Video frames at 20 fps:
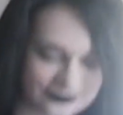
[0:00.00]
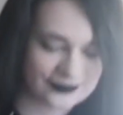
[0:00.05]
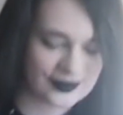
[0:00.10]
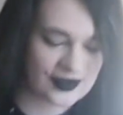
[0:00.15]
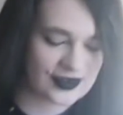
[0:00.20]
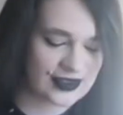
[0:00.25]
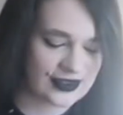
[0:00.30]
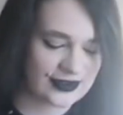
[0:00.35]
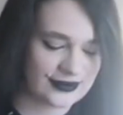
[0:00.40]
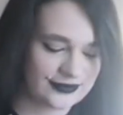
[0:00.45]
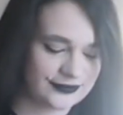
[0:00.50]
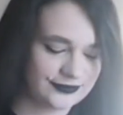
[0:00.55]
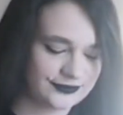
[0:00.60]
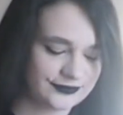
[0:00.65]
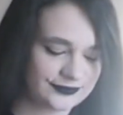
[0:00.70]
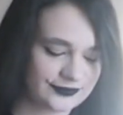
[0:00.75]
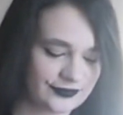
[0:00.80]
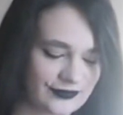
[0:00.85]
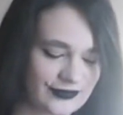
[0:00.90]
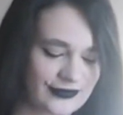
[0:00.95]
so,
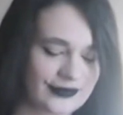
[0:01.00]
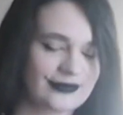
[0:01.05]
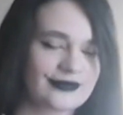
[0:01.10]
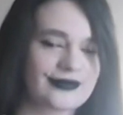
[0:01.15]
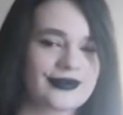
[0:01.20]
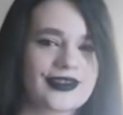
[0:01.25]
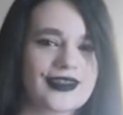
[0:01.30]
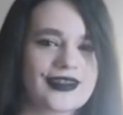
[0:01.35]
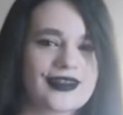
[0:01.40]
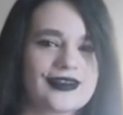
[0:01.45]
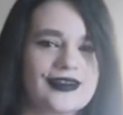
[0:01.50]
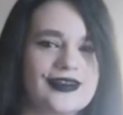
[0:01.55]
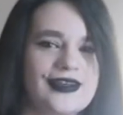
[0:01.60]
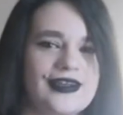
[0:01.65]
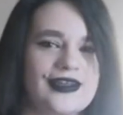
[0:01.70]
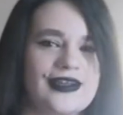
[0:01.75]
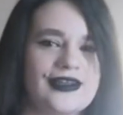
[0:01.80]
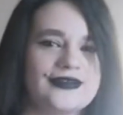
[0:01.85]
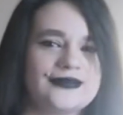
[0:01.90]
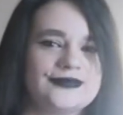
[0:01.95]

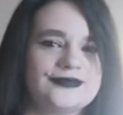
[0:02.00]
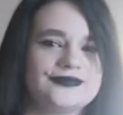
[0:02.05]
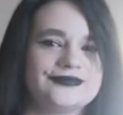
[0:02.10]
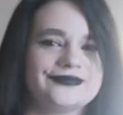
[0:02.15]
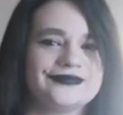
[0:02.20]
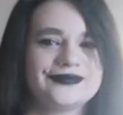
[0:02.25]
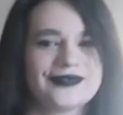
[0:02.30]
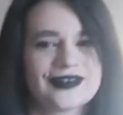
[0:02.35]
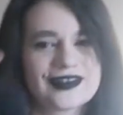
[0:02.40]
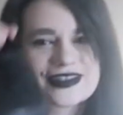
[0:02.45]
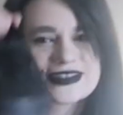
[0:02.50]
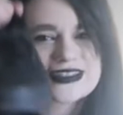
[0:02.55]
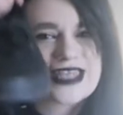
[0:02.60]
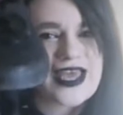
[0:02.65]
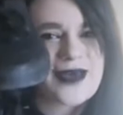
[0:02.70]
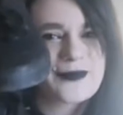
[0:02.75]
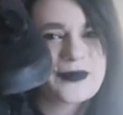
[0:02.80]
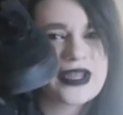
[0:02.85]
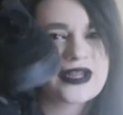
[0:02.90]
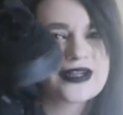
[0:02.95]
you know, just
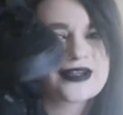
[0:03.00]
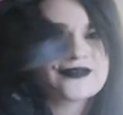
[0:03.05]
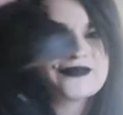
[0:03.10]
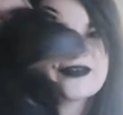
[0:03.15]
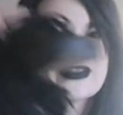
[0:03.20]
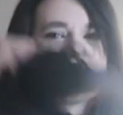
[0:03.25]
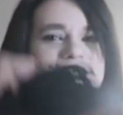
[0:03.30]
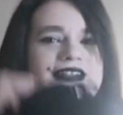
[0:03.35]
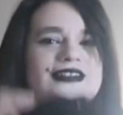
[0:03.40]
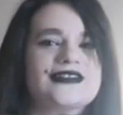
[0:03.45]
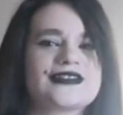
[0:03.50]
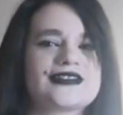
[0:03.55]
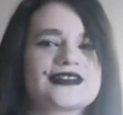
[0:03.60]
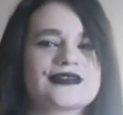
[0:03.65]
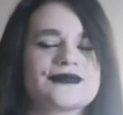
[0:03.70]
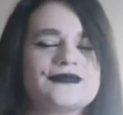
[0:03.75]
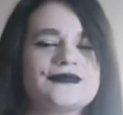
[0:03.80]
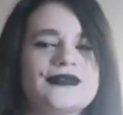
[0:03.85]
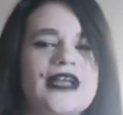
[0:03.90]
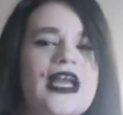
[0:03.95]
got a pair of
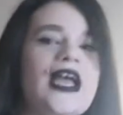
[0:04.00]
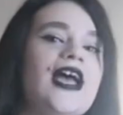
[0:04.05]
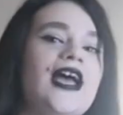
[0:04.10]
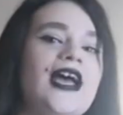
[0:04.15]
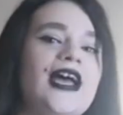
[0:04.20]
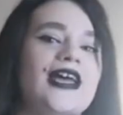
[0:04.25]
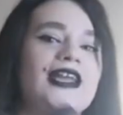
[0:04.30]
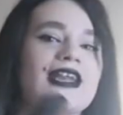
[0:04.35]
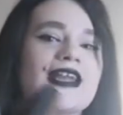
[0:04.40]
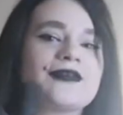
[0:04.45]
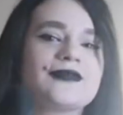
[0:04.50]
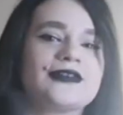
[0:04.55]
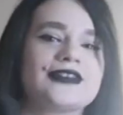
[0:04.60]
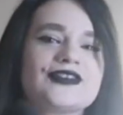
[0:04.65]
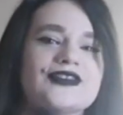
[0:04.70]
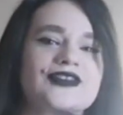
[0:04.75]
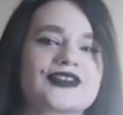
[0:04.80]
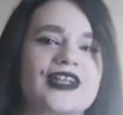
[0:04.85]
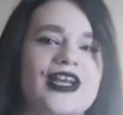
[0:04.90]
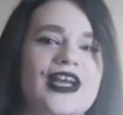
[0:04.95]
Vans. And I
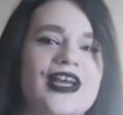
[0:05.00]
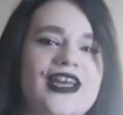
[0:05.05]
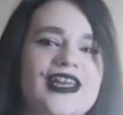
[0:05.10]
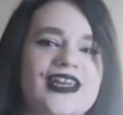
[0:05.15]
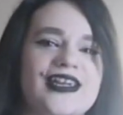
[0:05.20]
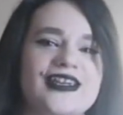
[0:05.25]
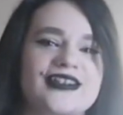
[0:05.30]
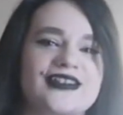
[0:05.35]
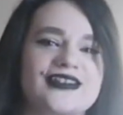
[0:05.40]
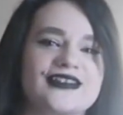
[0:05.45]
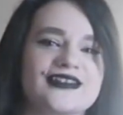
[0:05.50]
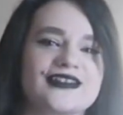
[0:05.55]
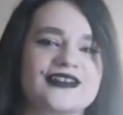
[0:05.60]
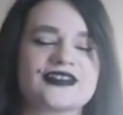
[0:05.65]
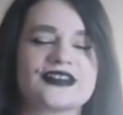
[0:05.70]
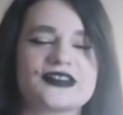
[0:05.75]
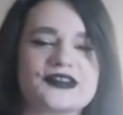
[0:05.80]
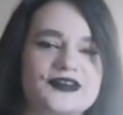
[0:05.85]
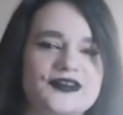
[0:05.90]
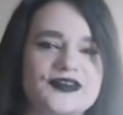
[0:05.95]
will try the
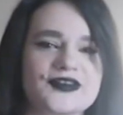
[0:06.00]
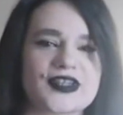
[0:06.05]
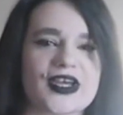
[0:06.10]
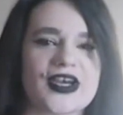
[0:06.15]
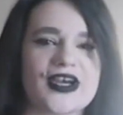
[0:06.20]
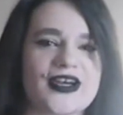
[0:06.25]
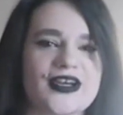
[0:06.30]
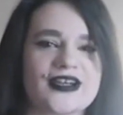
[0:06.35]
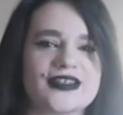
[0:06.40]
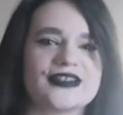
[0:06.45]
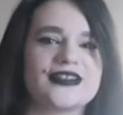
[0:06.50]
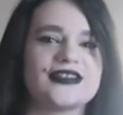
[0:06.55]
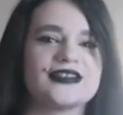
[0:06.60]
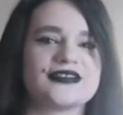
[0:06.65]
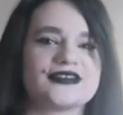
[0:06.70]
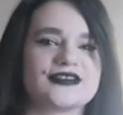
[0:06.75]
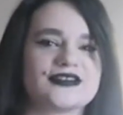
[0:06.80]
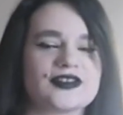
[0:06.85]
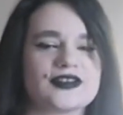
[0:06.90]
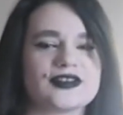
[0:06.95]
shoes on
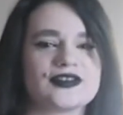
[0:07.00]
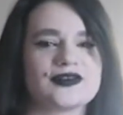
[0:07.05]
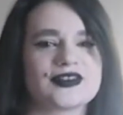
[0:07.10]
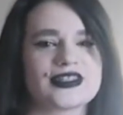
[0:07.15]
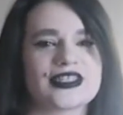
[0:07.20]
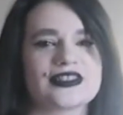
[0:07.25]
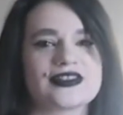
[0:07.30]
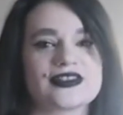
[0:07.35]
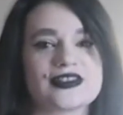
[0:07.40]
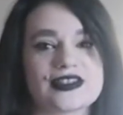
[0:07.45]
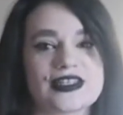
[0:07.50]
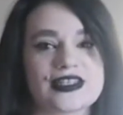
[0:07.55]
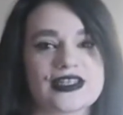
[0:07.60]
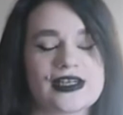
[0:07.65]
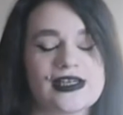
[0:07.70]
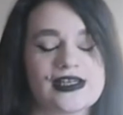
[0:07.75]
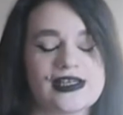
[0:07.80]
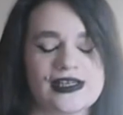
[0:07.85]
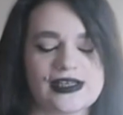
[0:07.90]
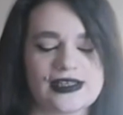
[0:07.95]
and show you what they look like
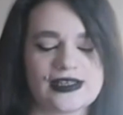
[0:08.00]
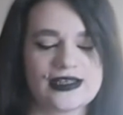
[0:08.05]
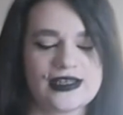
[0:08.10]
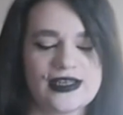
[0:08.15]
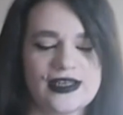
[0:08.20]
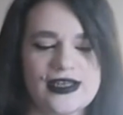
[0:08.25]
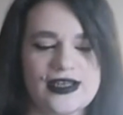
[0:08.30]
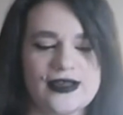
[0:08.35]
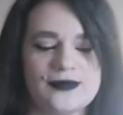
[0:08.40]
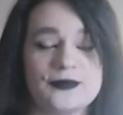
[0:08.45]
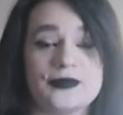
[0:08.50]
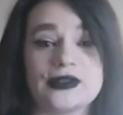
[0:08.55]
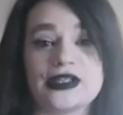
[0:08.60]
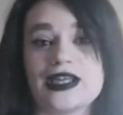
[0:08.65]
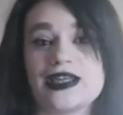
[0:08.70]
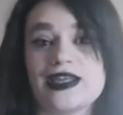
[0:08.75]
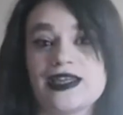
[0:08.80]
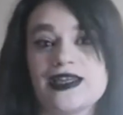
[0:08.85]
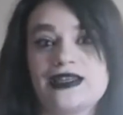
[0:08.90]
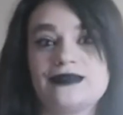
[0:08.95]
on. But
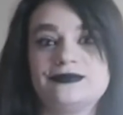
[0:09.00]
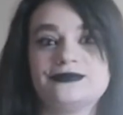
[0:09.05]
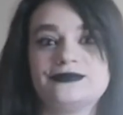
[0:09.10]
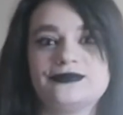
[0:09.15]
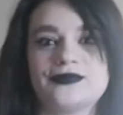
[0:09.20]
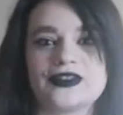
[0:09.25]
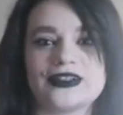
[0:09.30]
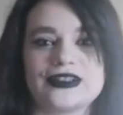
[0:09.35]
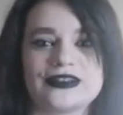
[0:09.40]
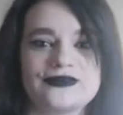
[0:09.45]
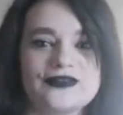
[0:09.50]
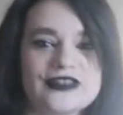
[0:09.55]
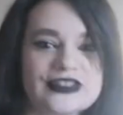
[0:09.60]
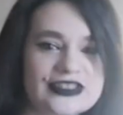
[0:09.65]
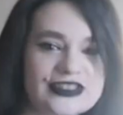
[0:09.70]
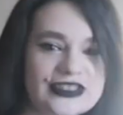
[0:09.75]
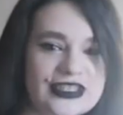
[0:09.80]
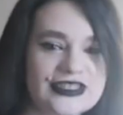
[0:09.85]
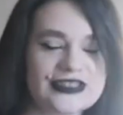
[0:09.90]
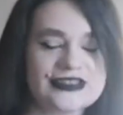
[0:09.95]
I am wearing
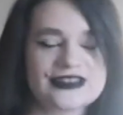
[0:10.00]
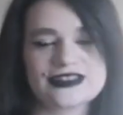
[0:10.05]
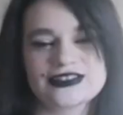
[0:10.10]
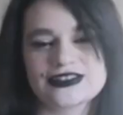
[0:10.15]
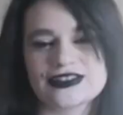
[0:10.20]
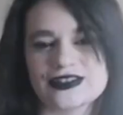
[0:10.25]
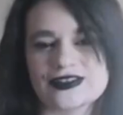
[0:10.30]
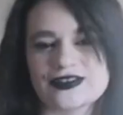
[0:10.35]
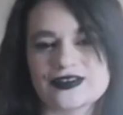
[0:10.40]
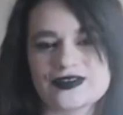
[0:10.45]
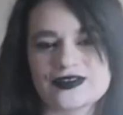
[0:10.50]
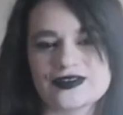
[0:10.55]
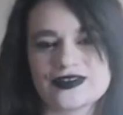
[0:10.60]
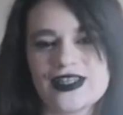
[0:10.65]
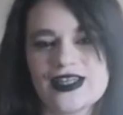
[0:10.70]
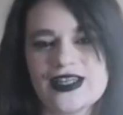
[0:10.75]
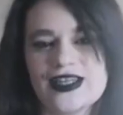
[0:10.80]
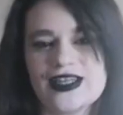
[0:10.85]
fishnets, so